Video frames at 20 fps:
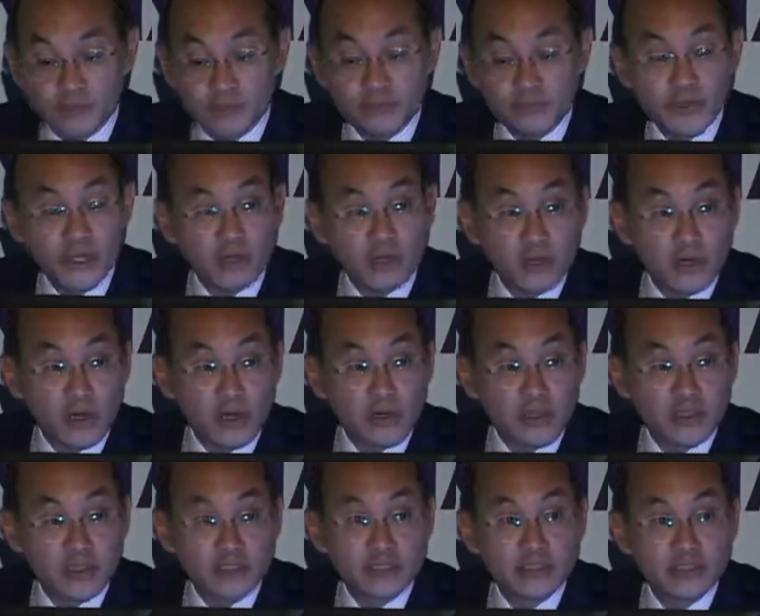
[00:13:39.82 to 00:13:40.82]
of beta
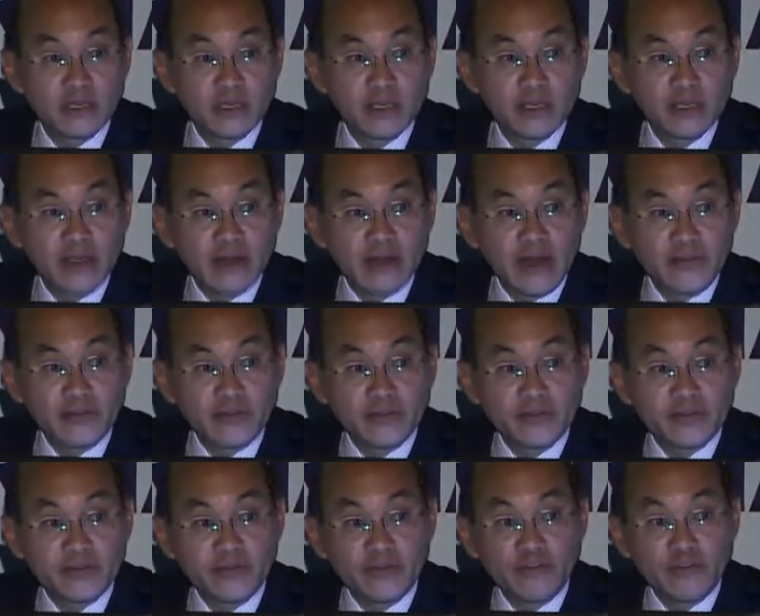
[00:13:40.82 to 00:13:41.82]
blockers, and that
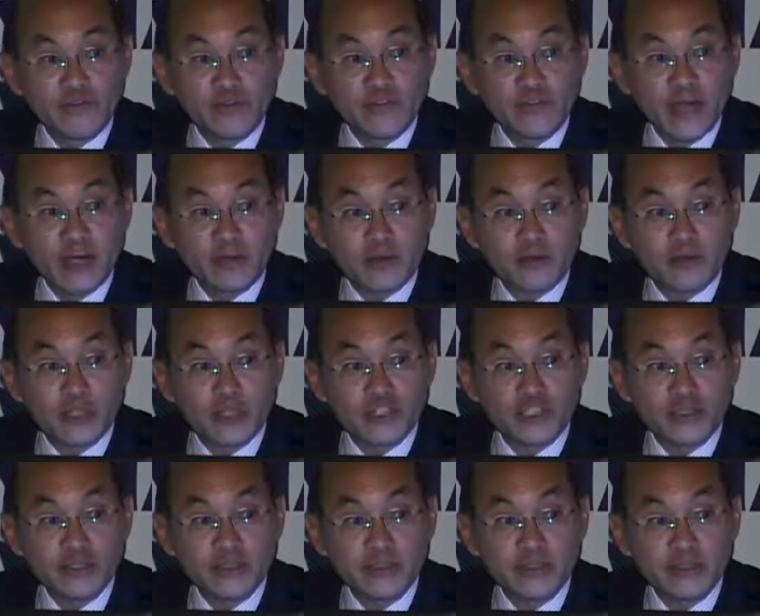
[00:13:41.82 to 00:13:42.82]
without
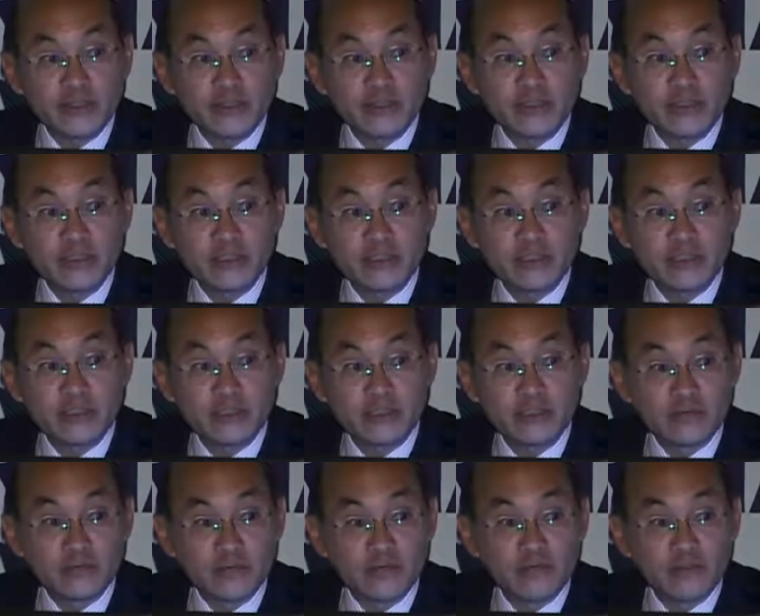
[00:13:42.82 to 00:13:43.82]
question this is
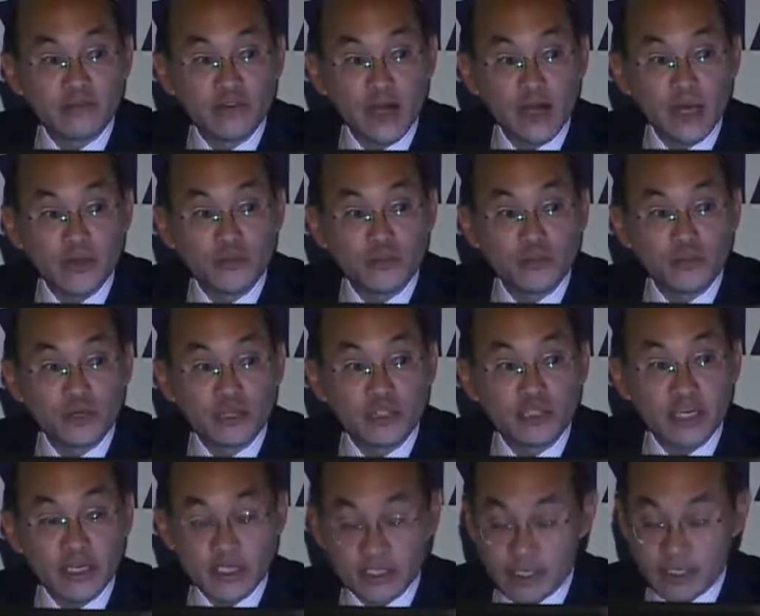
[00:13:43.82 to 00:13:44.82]
of value in
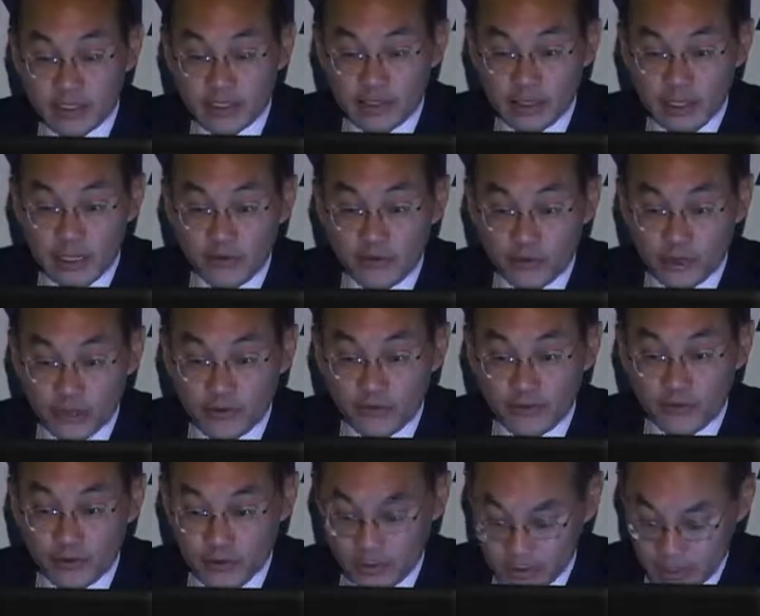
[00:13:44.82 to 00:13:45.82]
protecting aortic
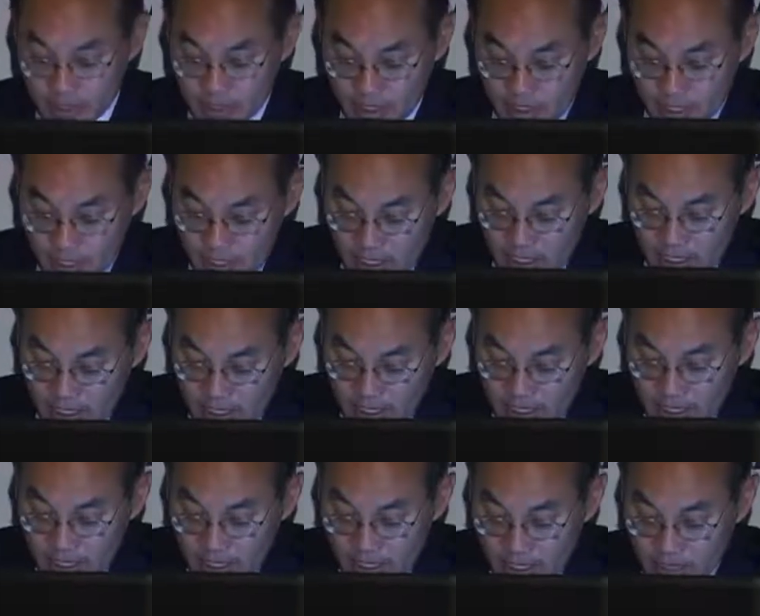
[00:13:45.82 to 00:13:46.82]
root
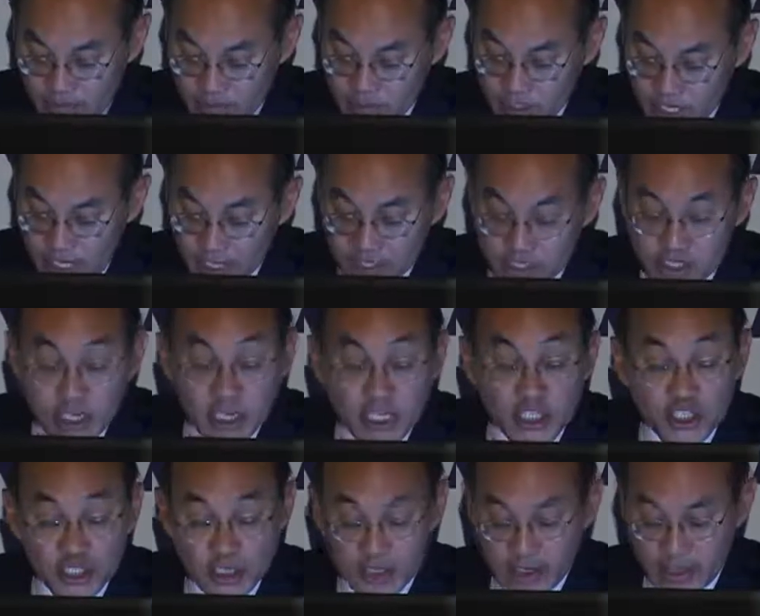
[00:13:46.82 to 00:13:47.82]

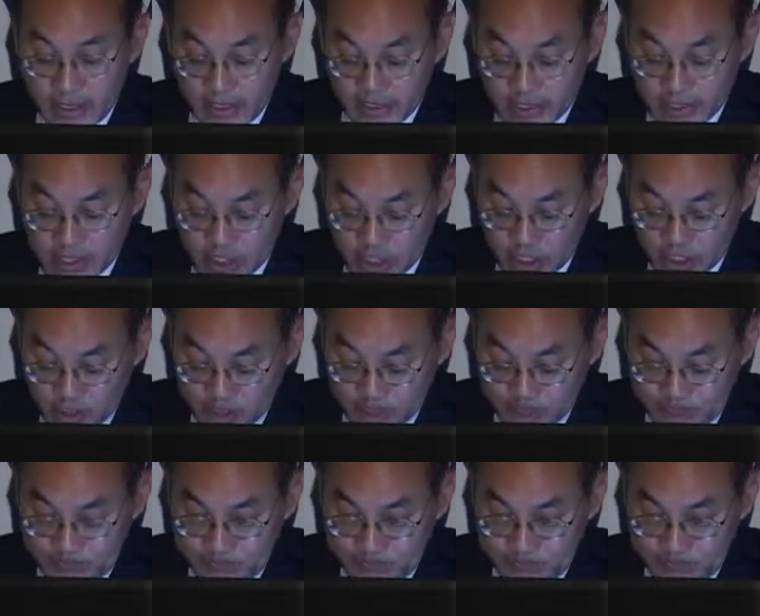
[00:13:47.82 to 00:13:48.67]
dilatation and dissection.